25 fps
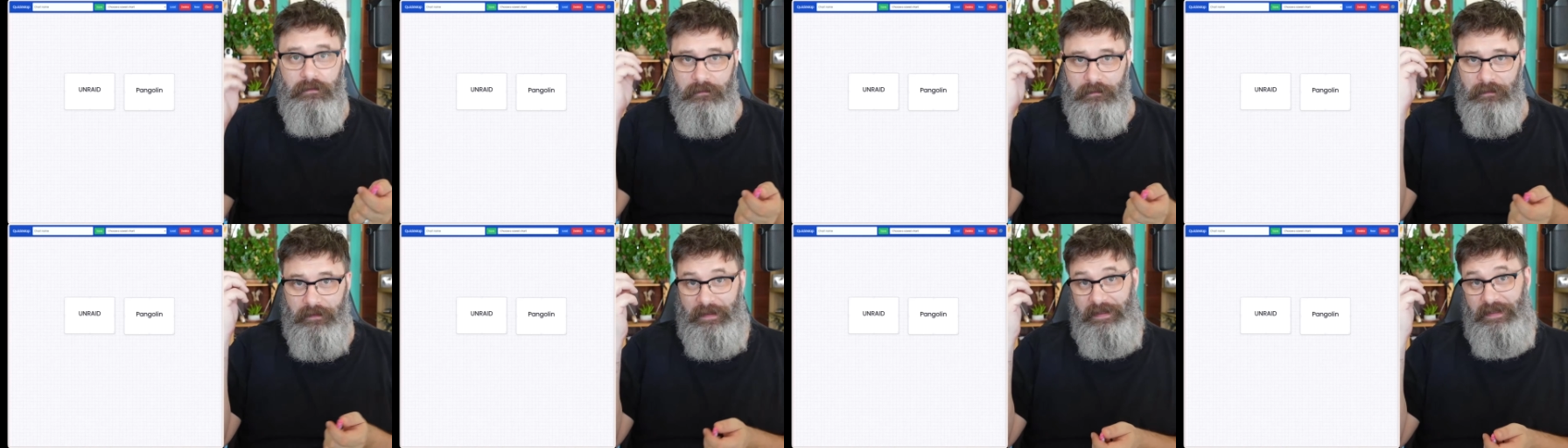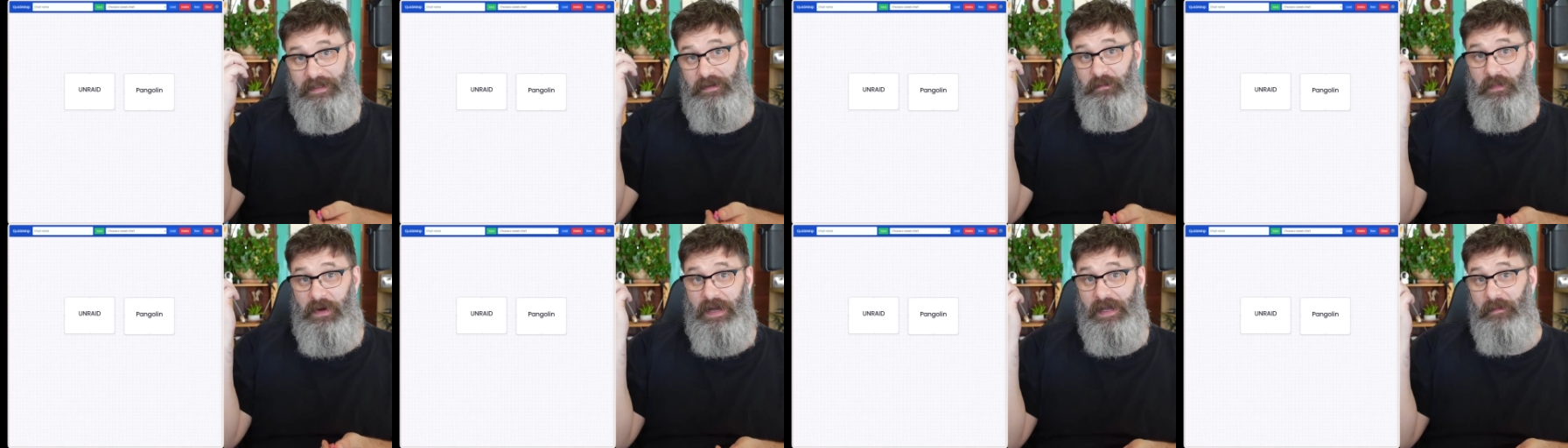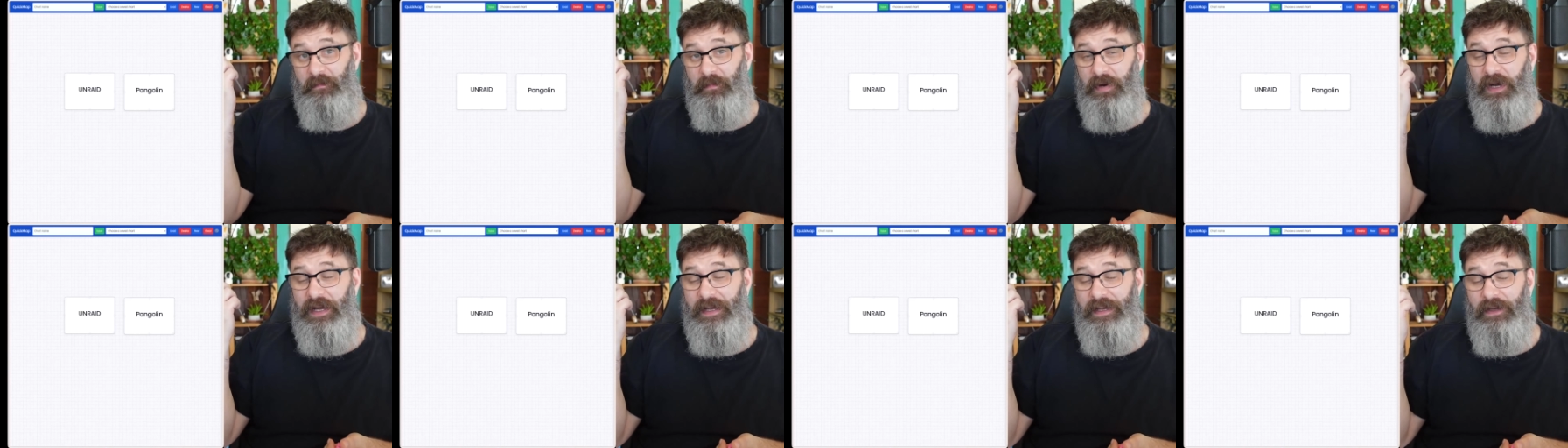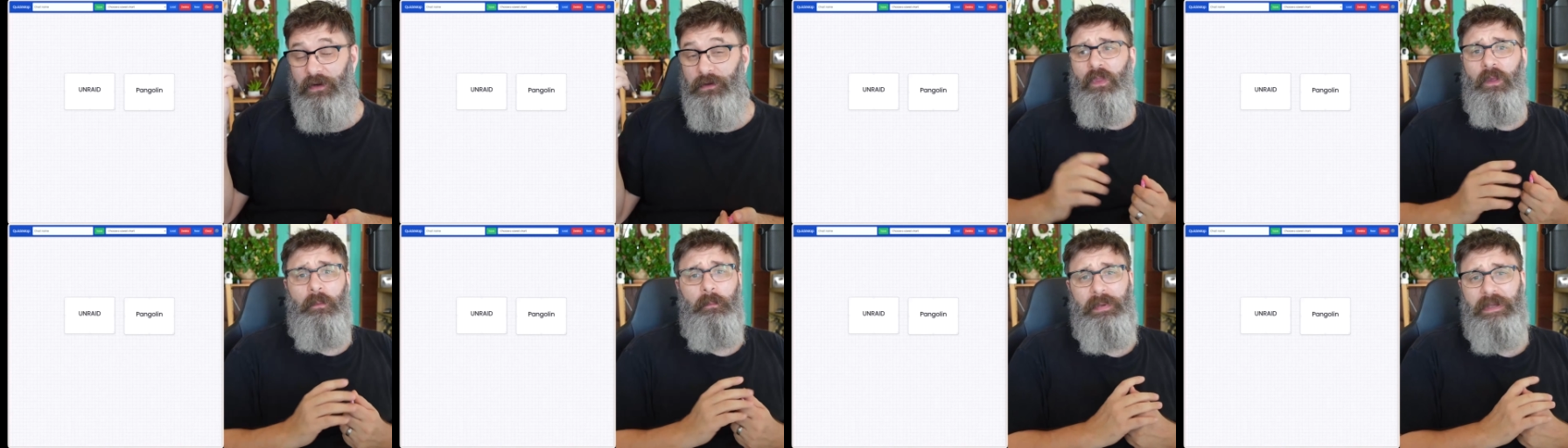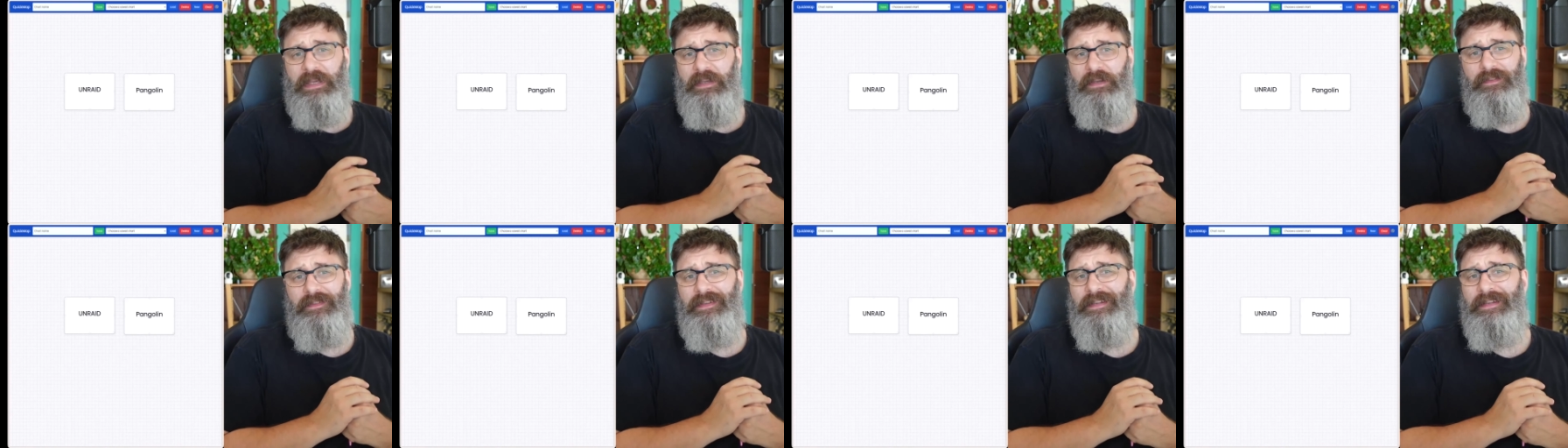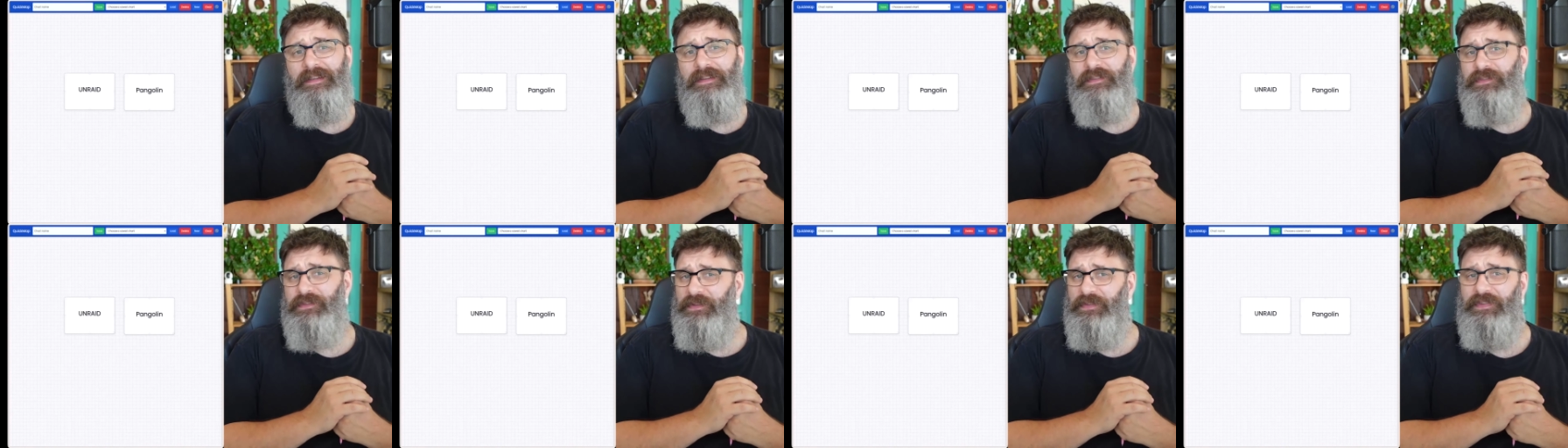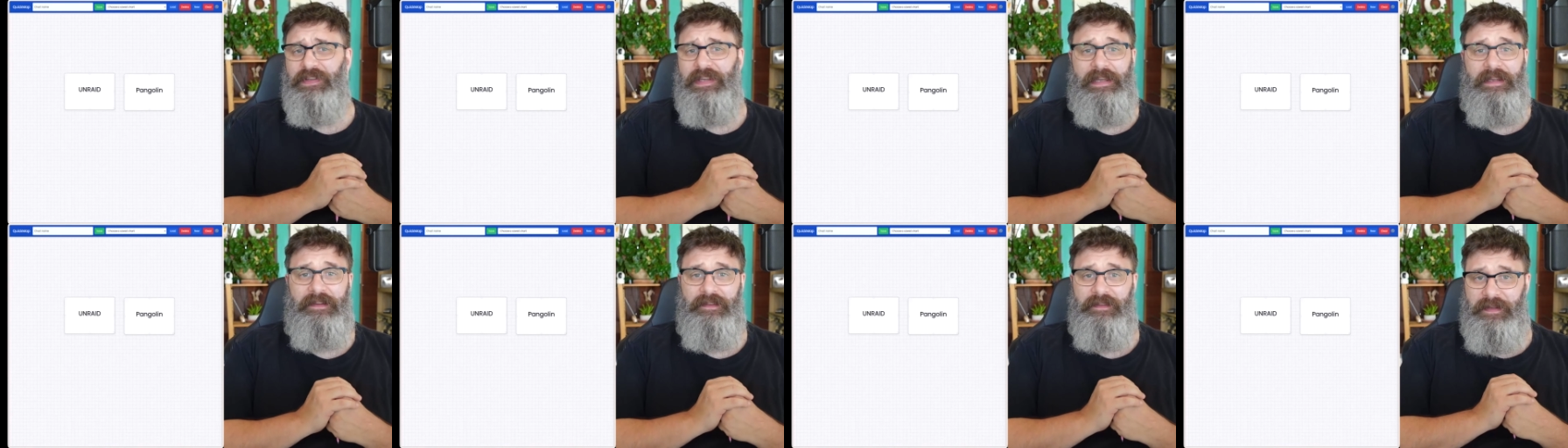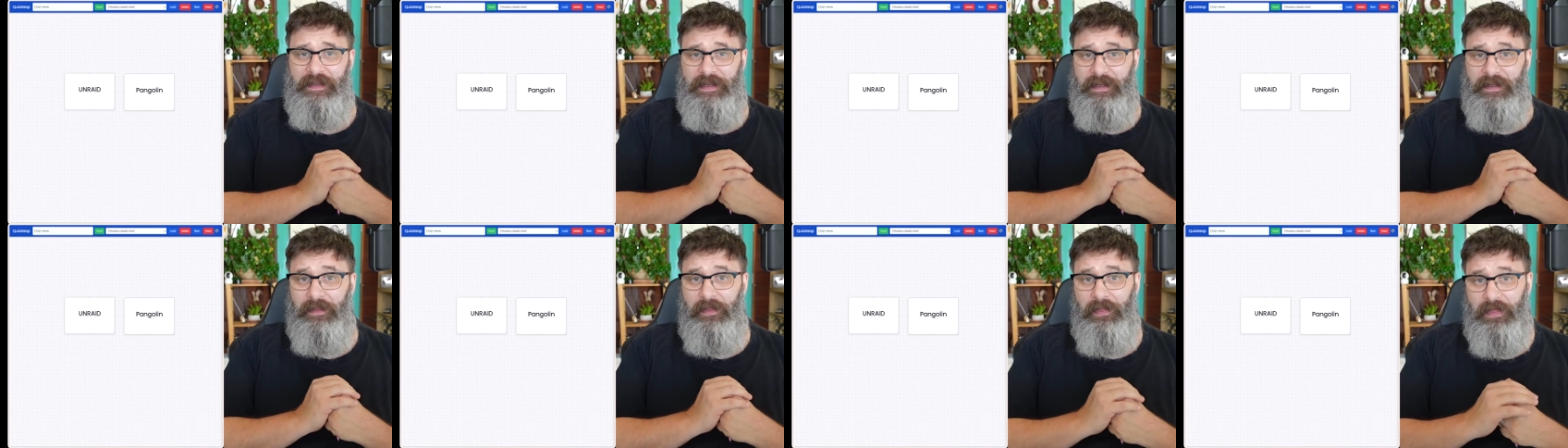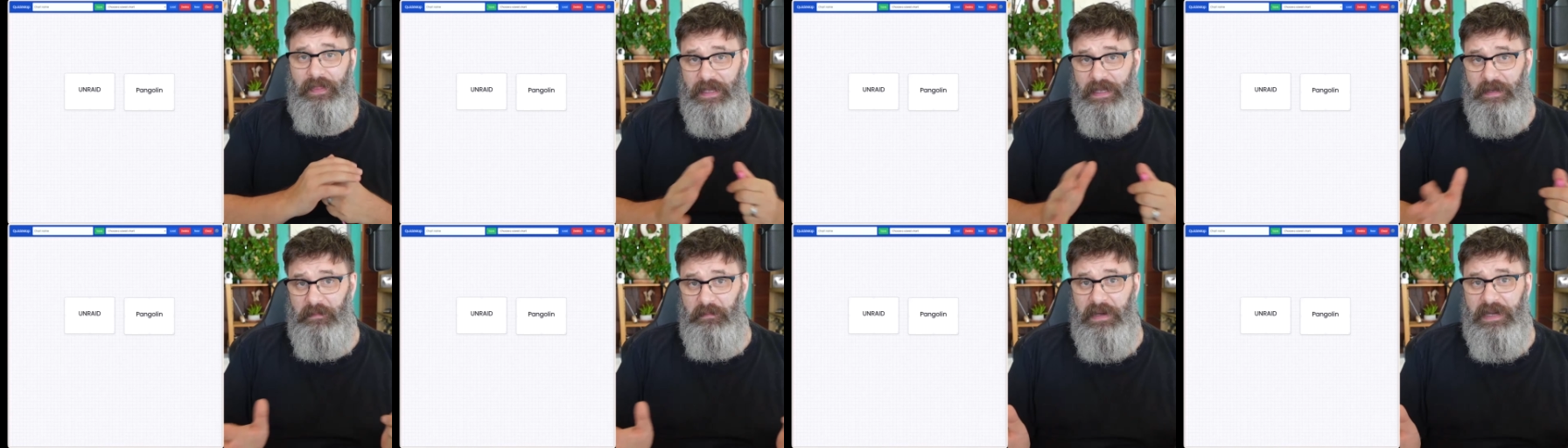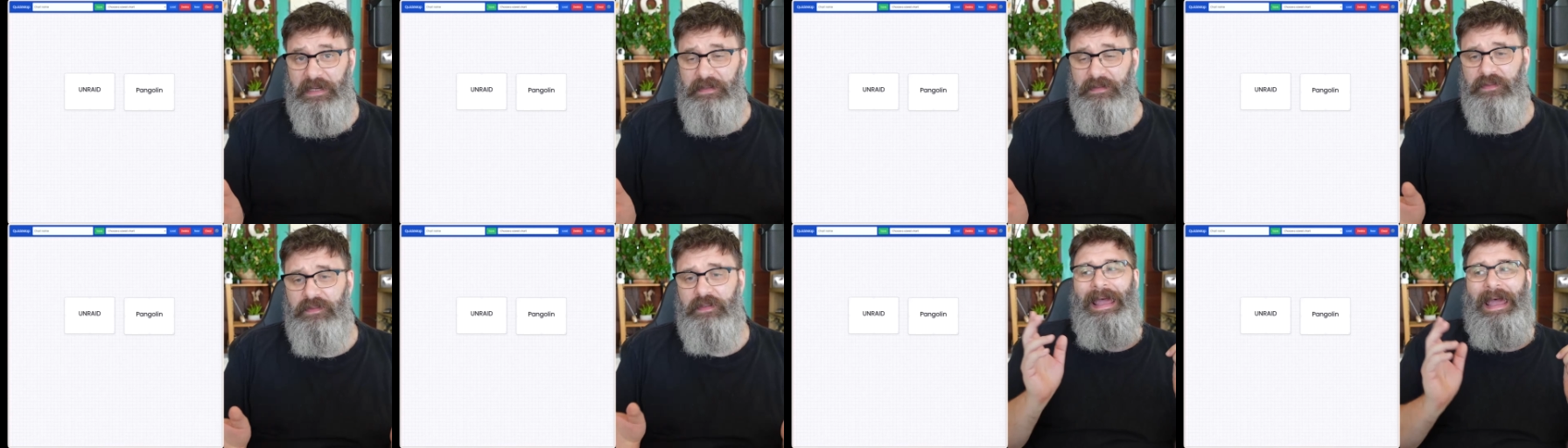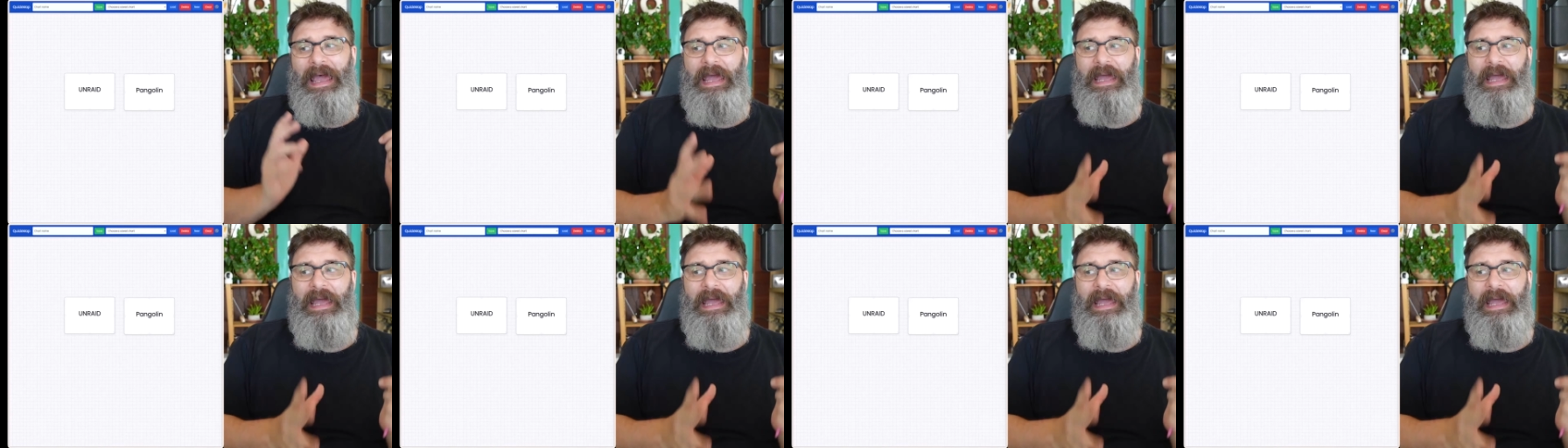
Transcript: link in my bio, because it is just hands down the best.